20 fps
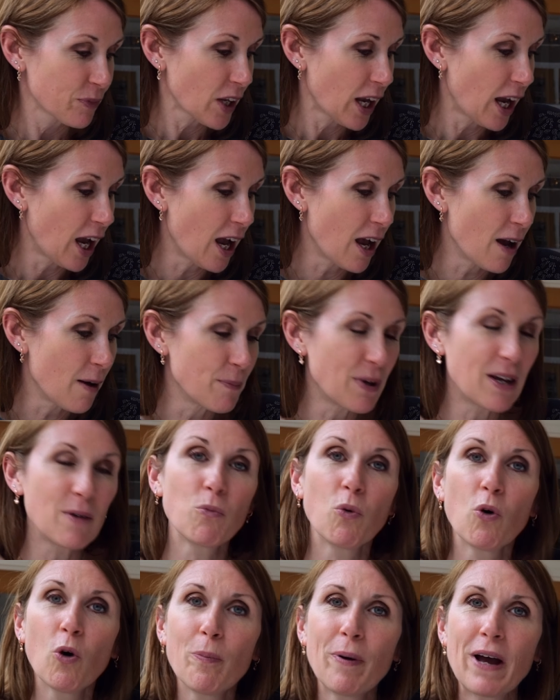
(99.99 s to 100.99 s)
In
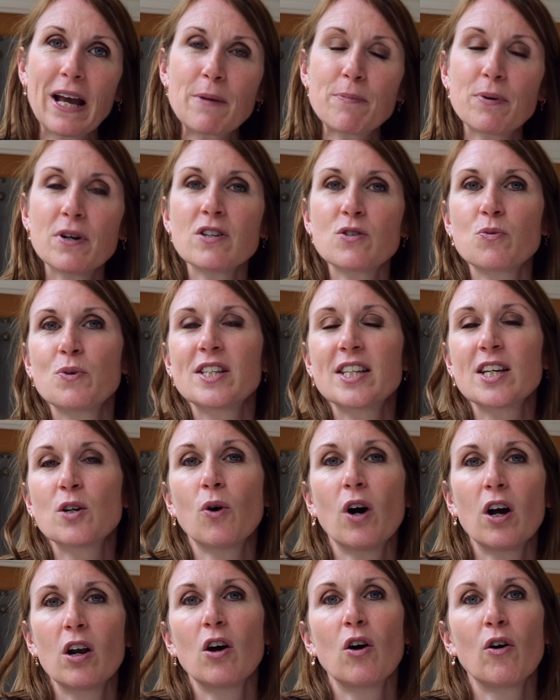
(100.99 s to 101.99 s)
wallpapers, we see
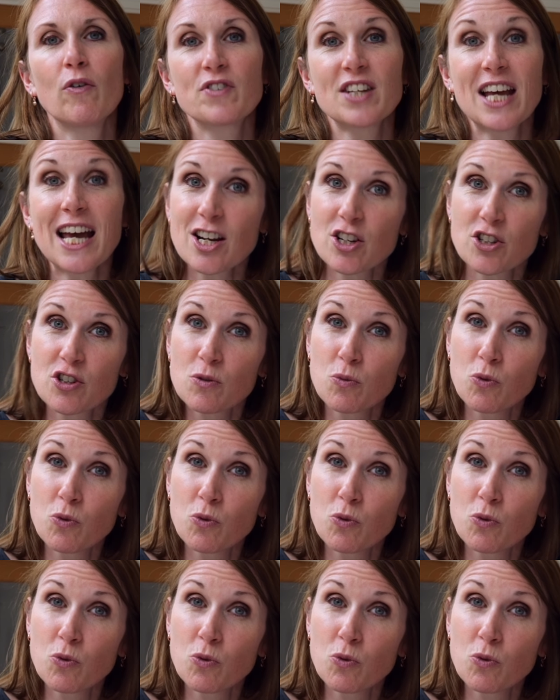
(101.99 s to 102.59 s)
quite a lot of textured